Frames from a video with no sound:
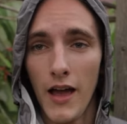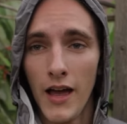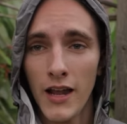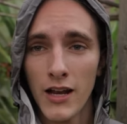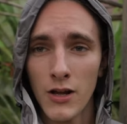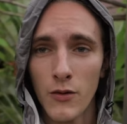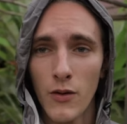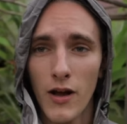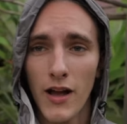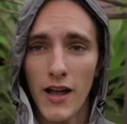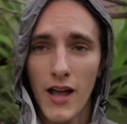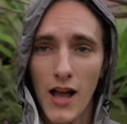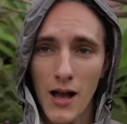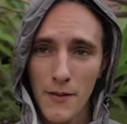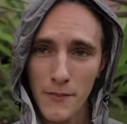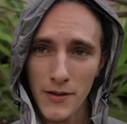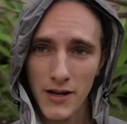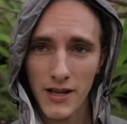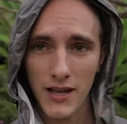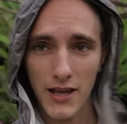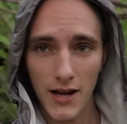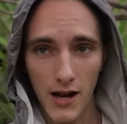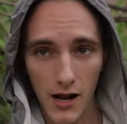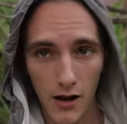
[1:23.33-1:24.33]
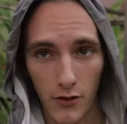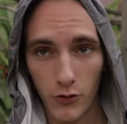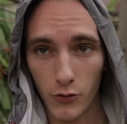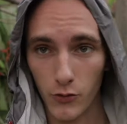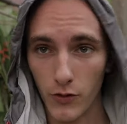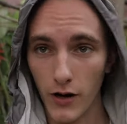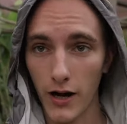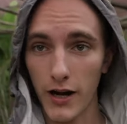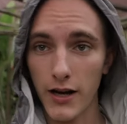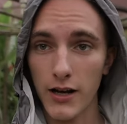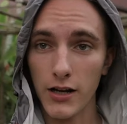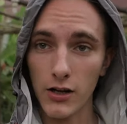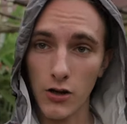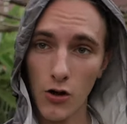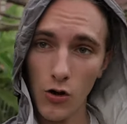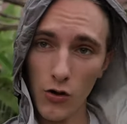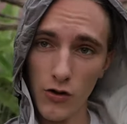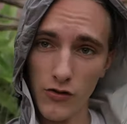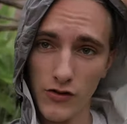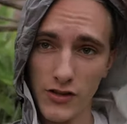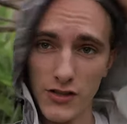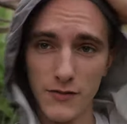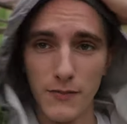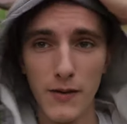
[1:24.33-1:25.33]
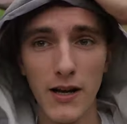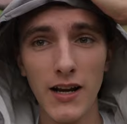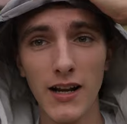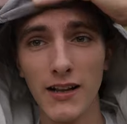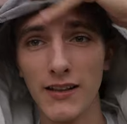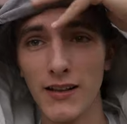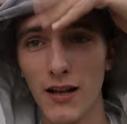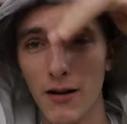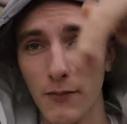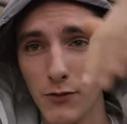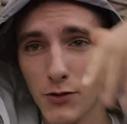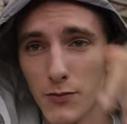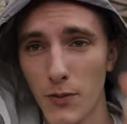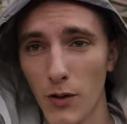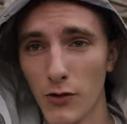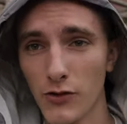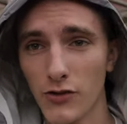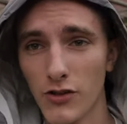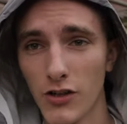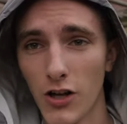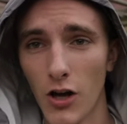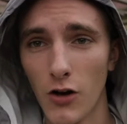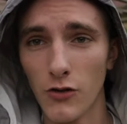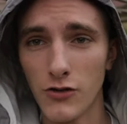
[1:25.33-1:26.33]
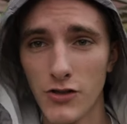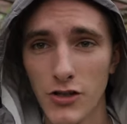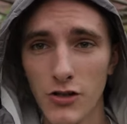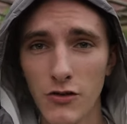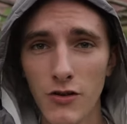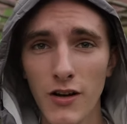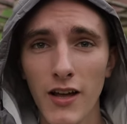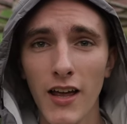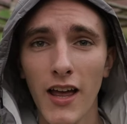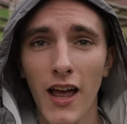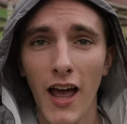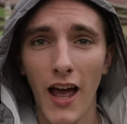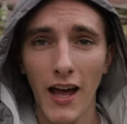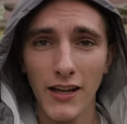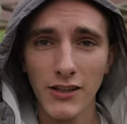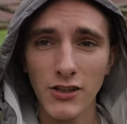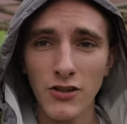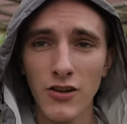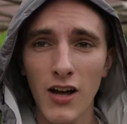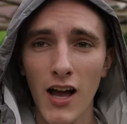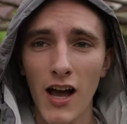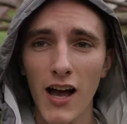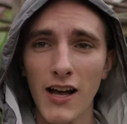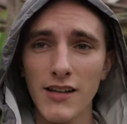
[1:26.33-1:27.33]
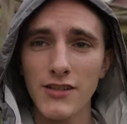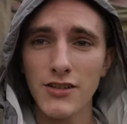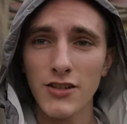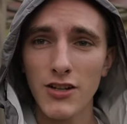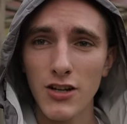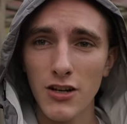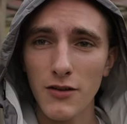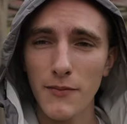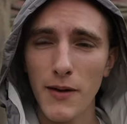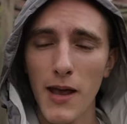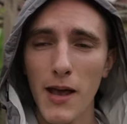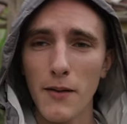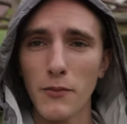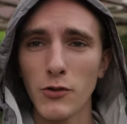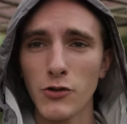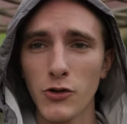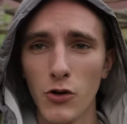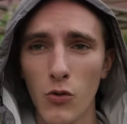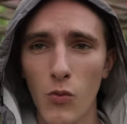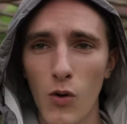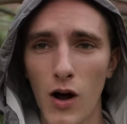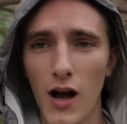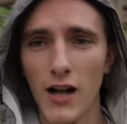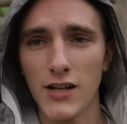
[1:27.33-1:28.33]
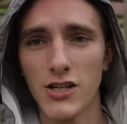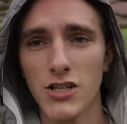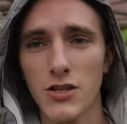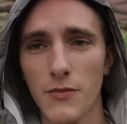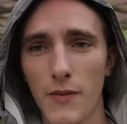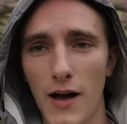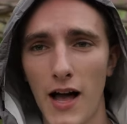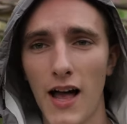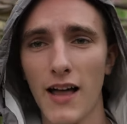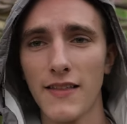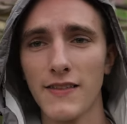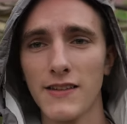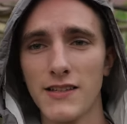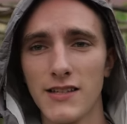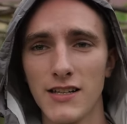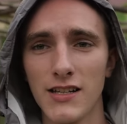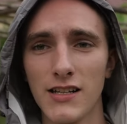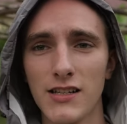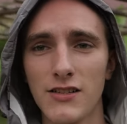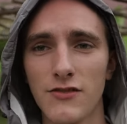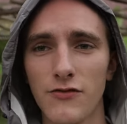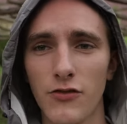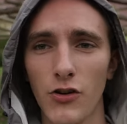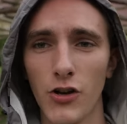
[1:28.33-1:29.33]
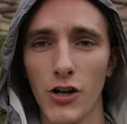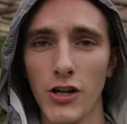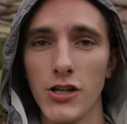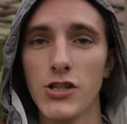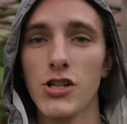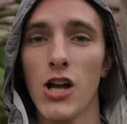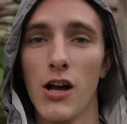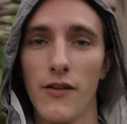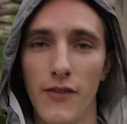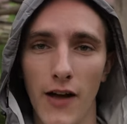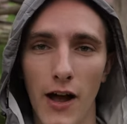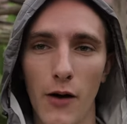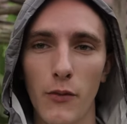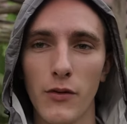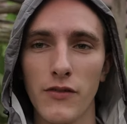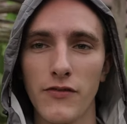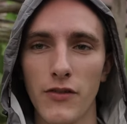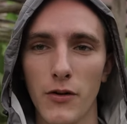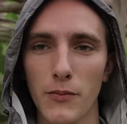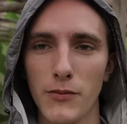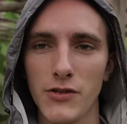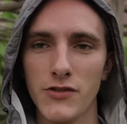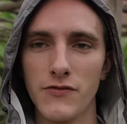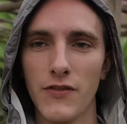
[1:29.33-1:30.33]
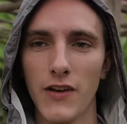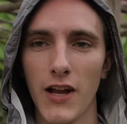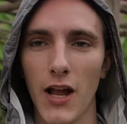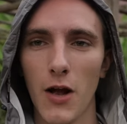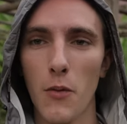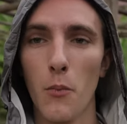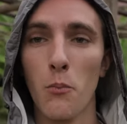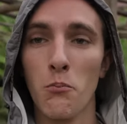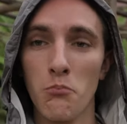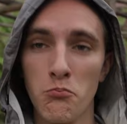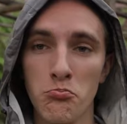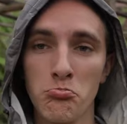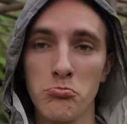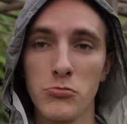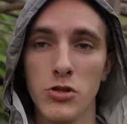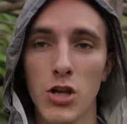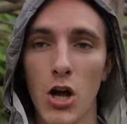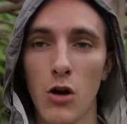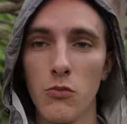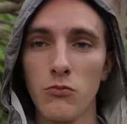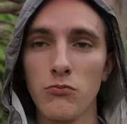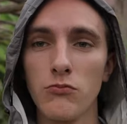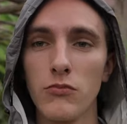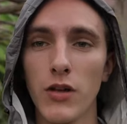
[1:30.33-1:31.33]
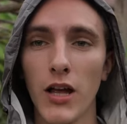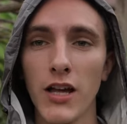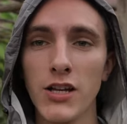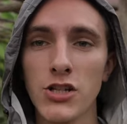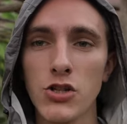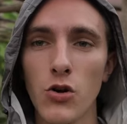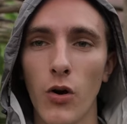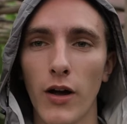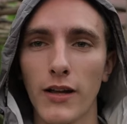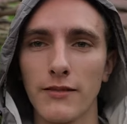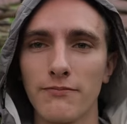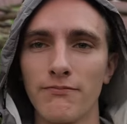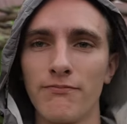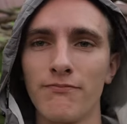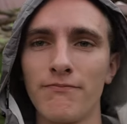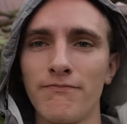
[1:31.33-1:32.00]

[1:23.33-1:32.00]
Anyway, I'm gonna get out of the rain and go to this meeting that I'm supposed to go to, and you guys are gonna be able to watch the behind the scenes footage of how we filmed this video. So, enjoy.